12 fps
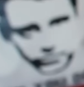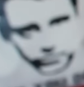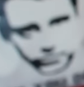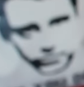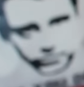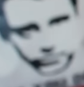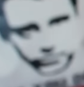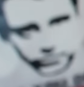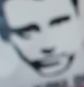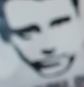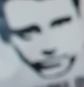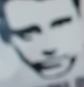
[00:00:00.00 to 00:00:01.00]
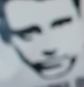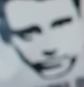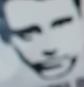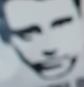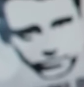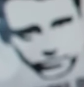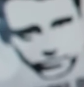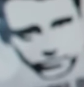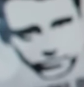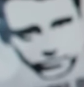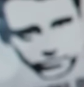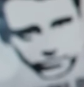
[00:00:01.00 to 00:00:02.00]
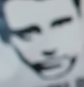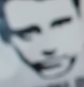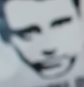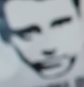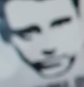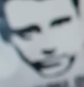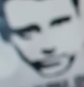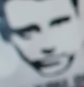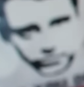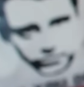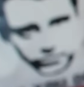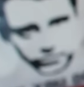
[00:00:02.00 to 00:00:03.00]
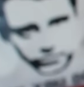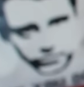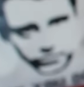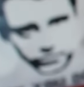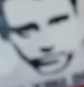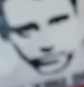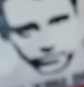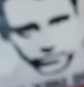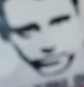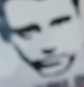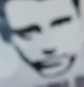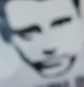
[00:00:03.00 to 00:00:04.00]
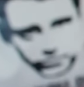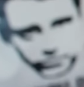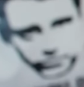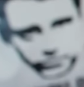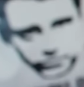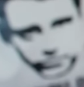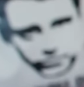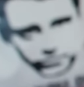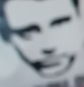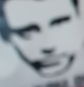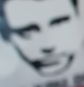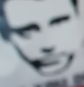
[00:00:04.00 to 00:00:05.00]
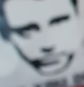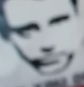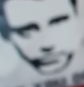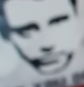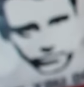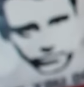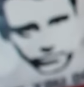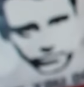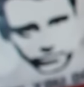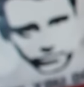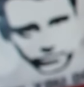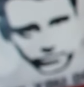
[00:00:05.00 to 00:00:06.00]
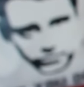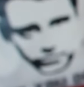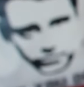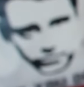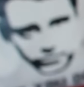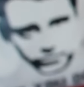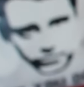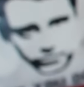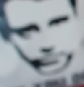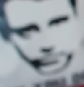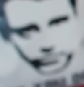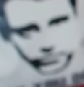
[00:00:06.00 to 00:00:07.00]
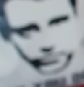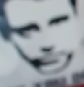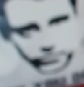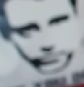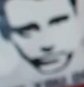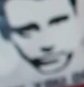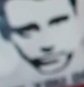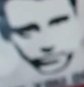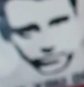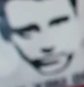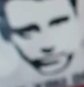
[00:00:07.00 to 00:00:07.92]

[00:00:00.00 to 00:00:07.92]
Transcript: No words are spoken by the person on screen.